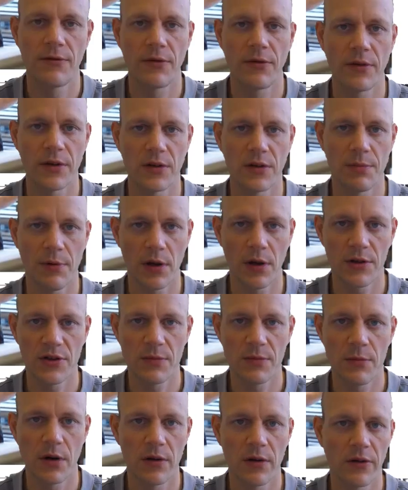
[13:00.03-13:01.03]
for the topology
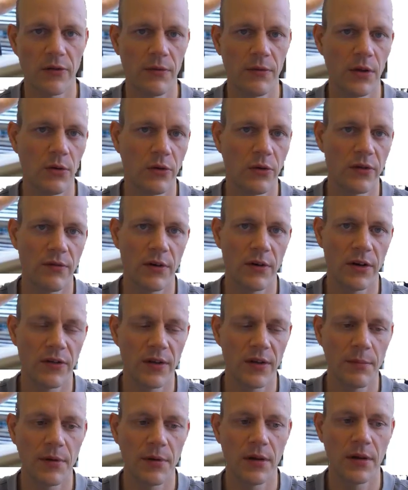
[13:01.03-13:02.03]
models? We used a very
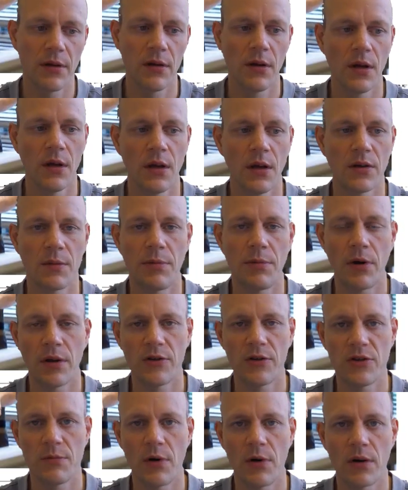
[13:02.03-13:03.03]
simple
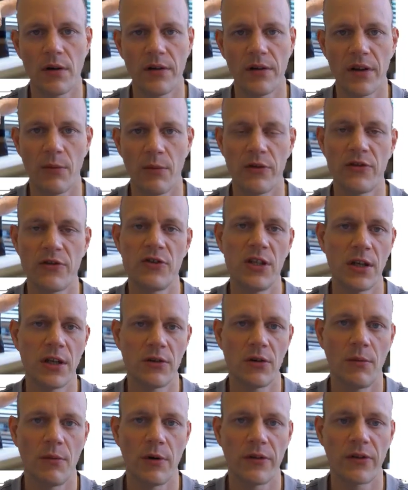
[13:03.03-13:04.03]
topology model that was geared
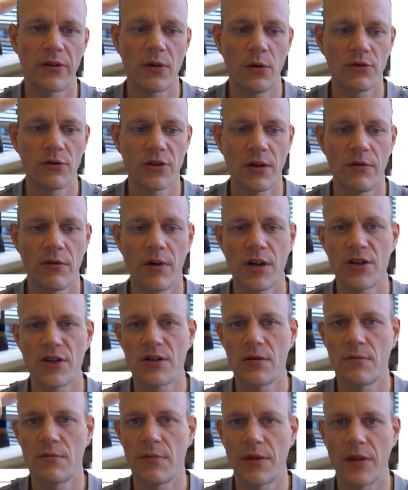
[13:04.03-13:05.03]
towards code
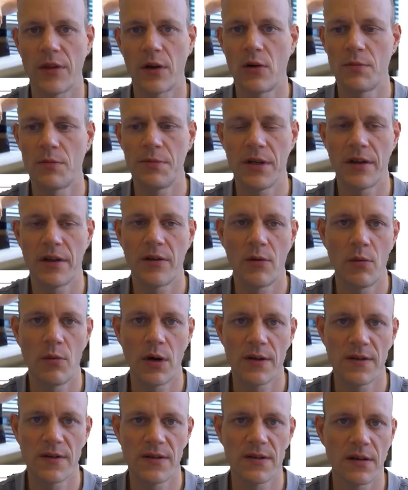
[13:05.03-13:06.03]
generation, but there could be other
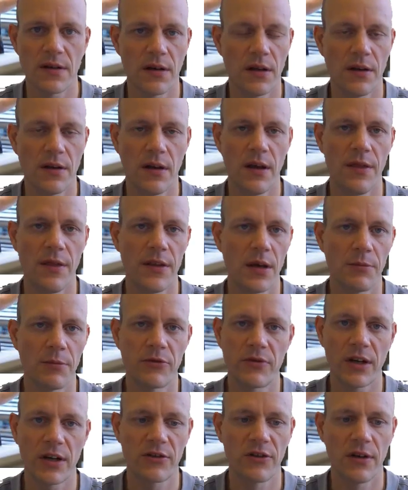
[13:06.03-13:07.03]
ones, and the
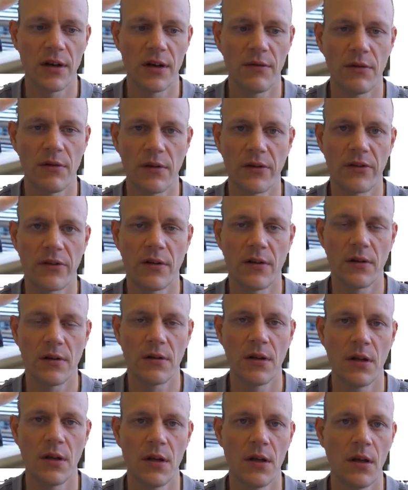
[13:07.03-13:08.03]
abstraction level is
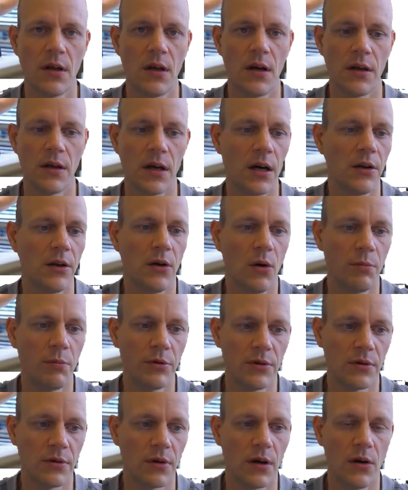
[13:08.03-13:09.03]
still an
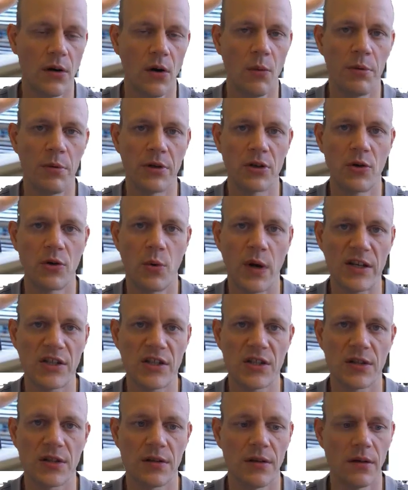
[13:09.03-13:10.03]
open
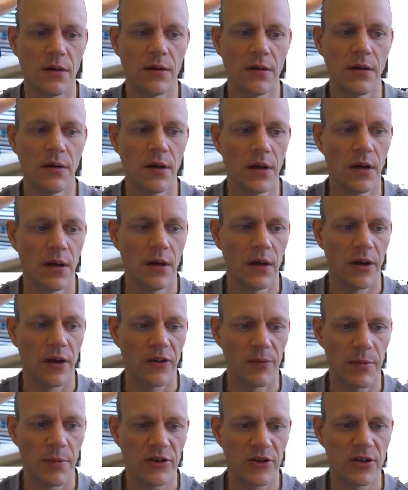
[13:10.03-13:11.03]
question,
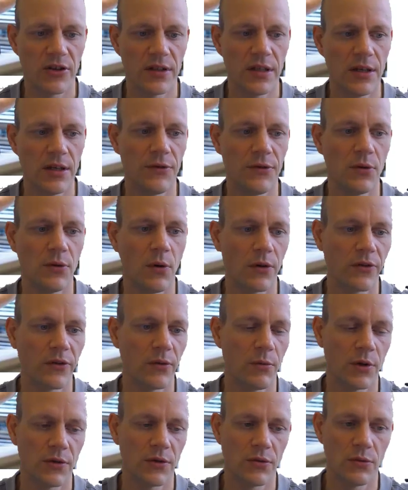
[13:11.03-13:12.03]
especially if you also
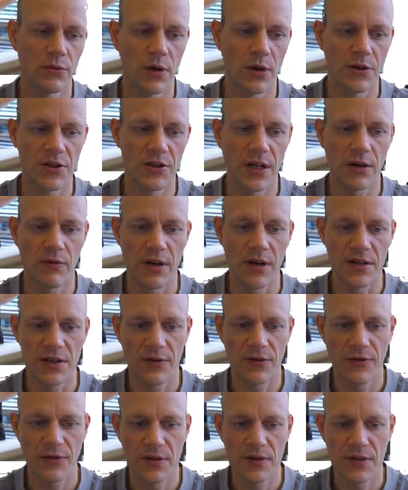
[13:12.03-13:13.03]
want to generate
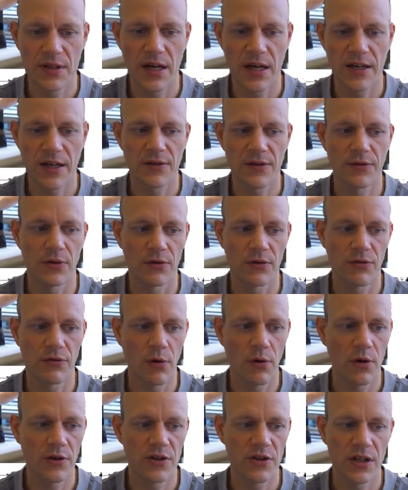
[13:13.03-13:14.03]
different kinds of
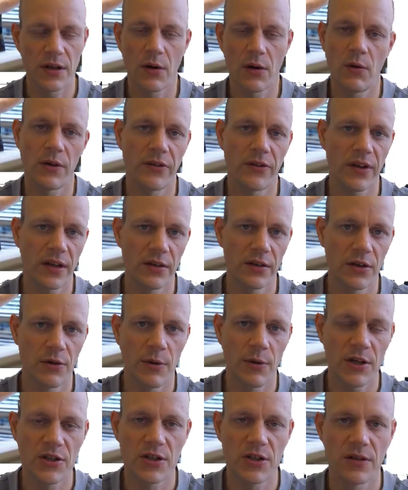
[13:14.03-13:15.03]
control logic. Our second
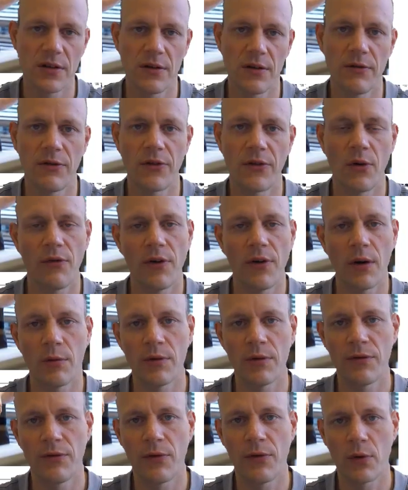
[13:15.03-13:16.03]
question, so far
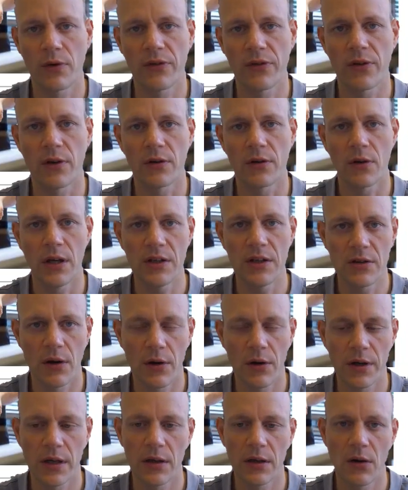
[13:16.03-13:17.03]
we've focused on
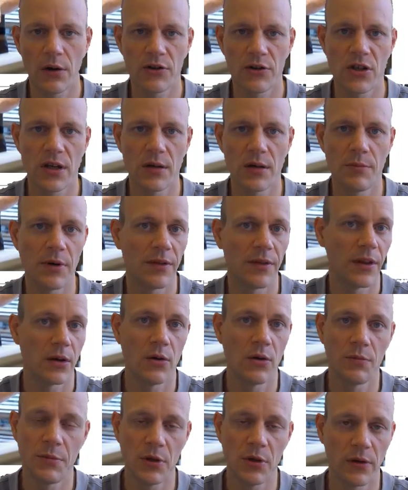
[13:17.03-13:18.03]
interlocking logic, but there
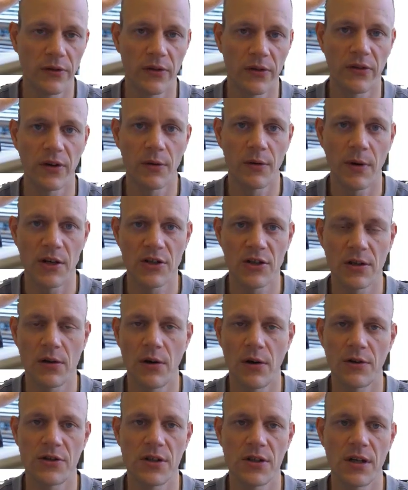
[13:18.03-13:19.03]
could be also sequential
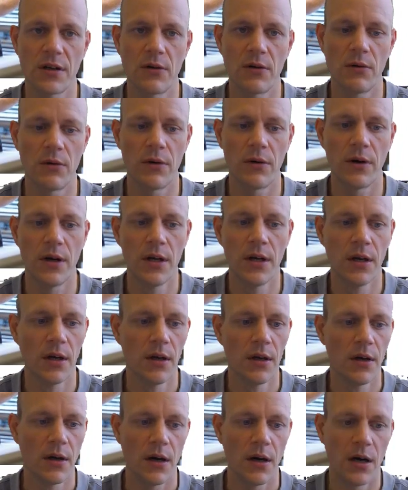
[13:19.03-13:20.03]
logic or
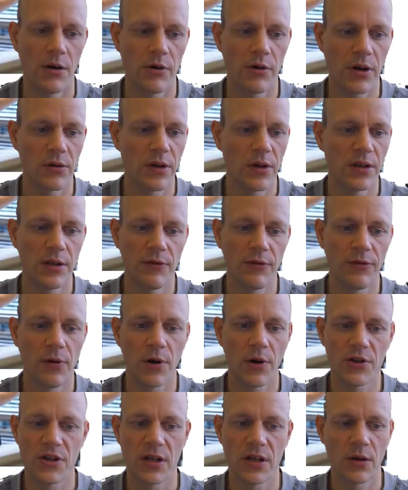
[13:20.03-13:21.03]
regulative
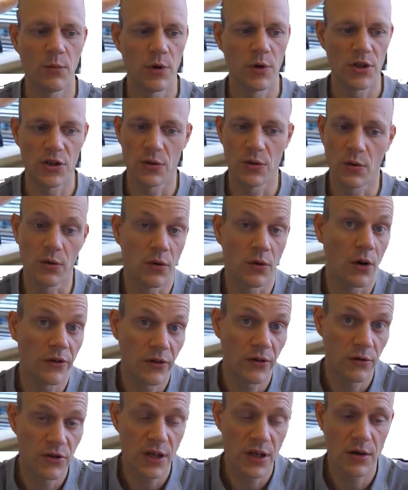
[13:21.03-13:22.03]
logic, which you could
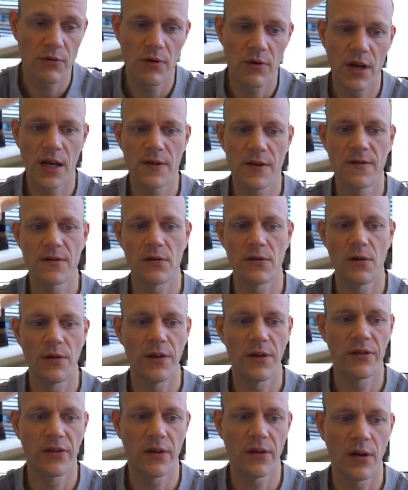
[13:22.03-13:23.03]
also generate. So
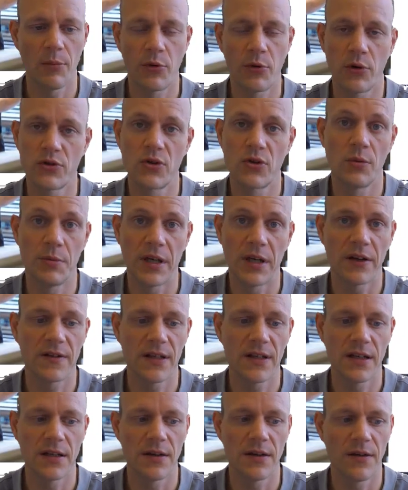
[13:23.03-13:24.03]
this approach could be
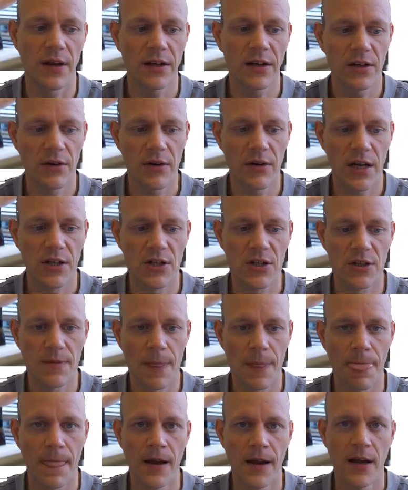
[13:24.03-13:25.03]
extended in that
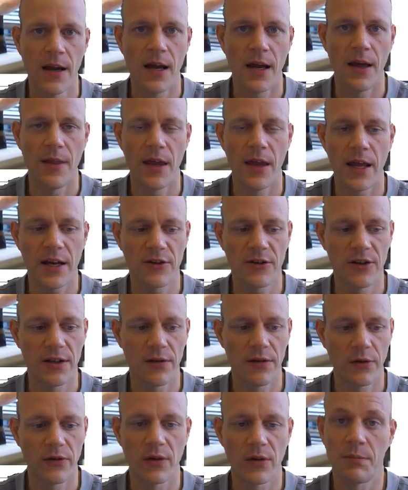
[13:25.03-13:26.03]
direction. And then actually
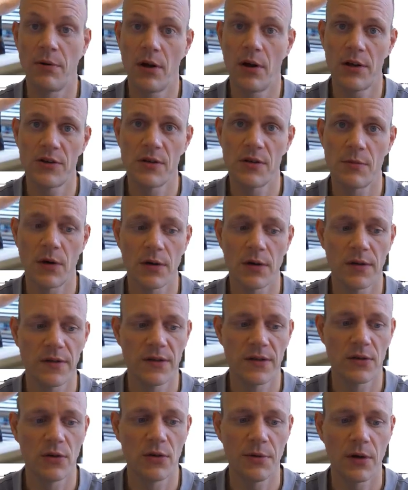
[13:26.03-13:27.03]
those topology models
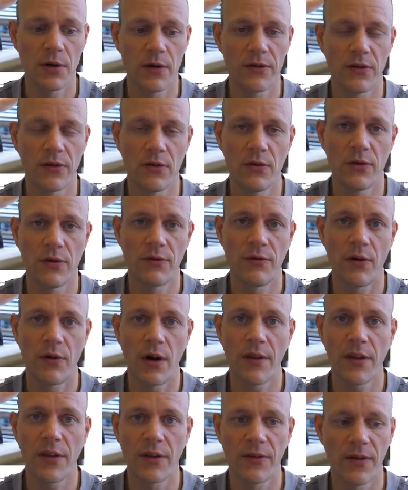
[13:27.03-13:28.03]
could be also used
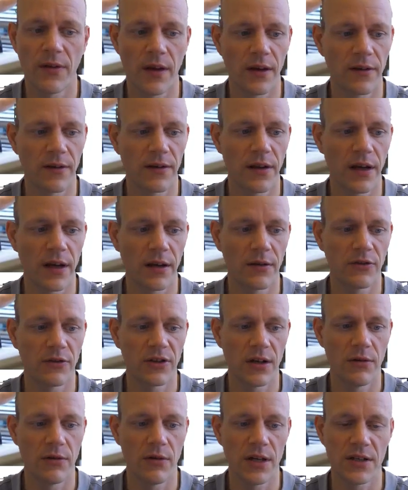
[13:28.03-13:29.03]
for other things like
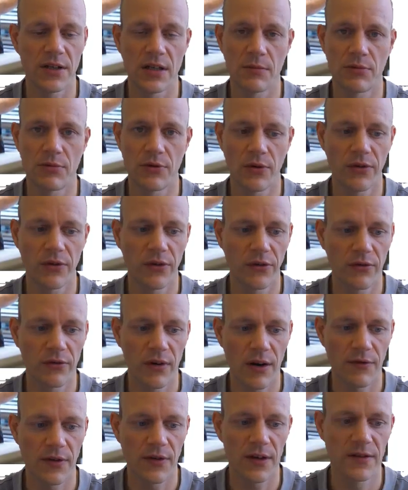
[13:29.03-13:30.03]
generating process
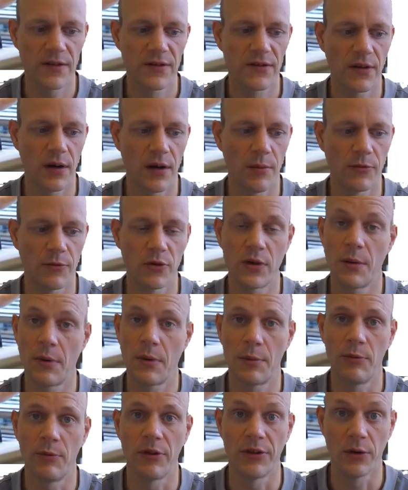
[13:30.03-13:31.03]
graphics to come
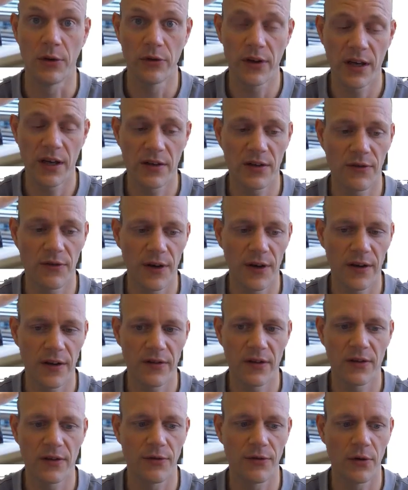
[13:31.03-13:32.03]
up with user
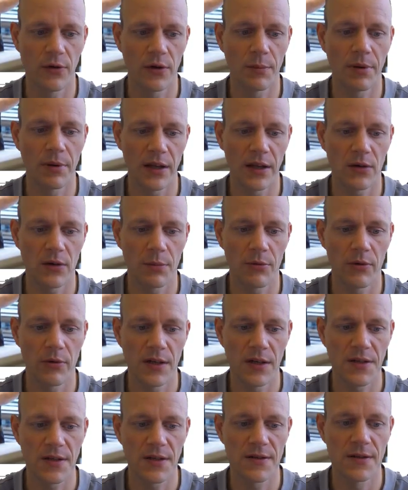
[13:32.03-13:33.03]
interfaces for the plant
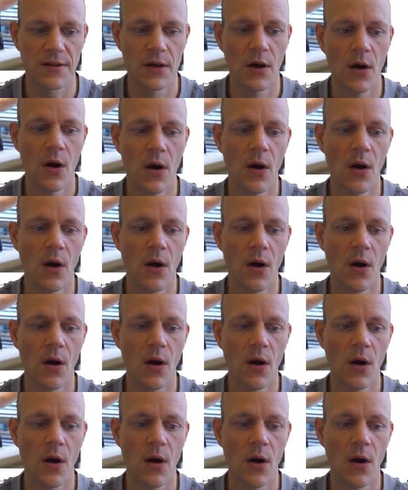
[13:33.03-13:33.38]
operators,